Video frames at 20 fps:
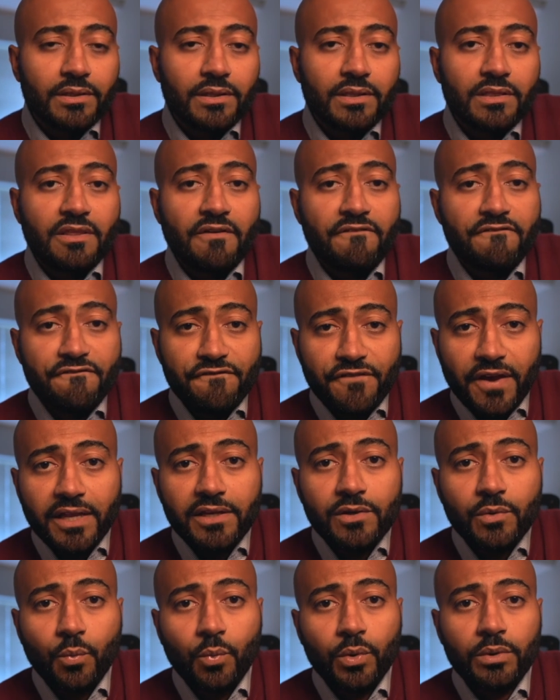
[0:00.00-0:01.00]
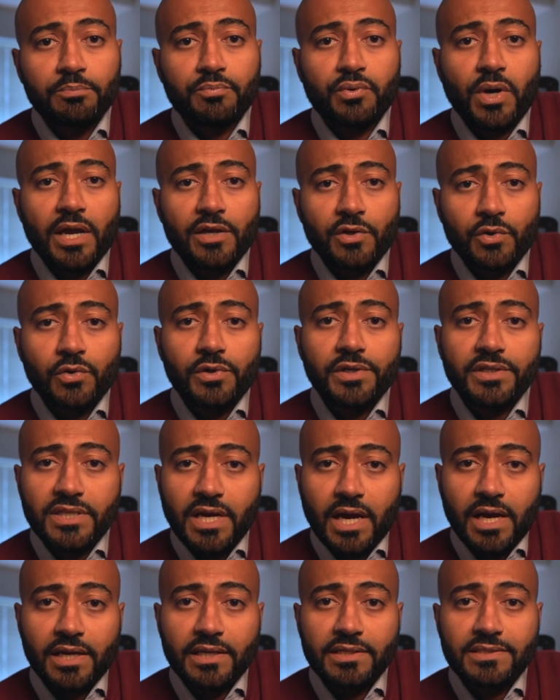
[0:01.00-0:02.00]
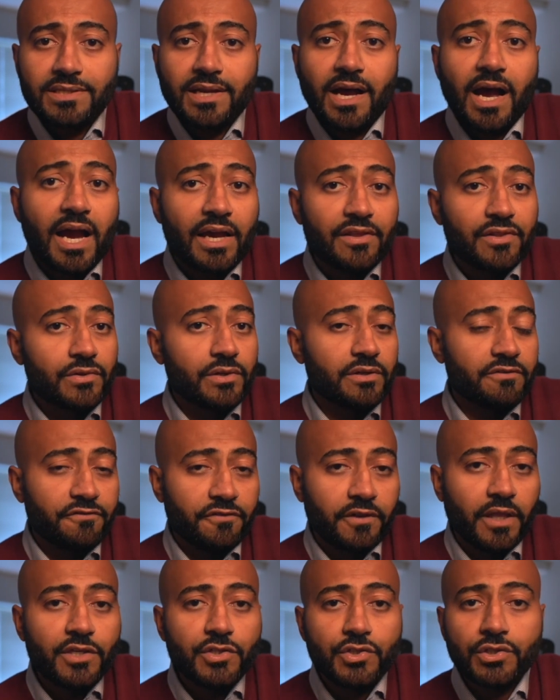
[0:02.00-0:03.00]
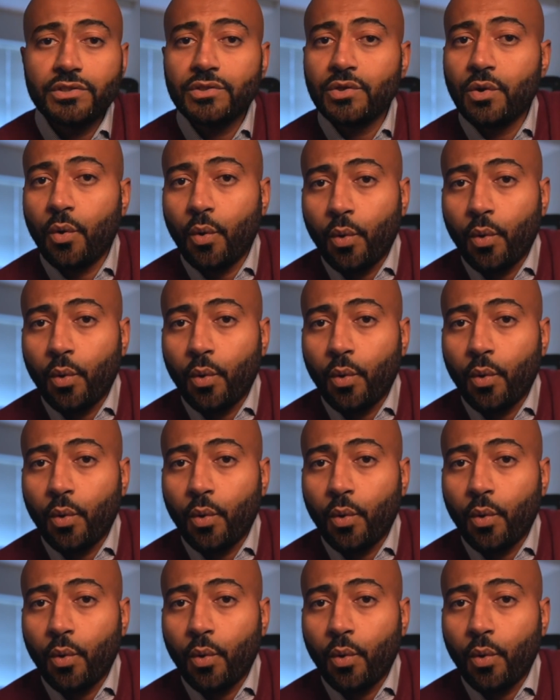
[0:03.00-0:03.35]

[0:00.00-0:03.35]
the Fed will prioritize either inflation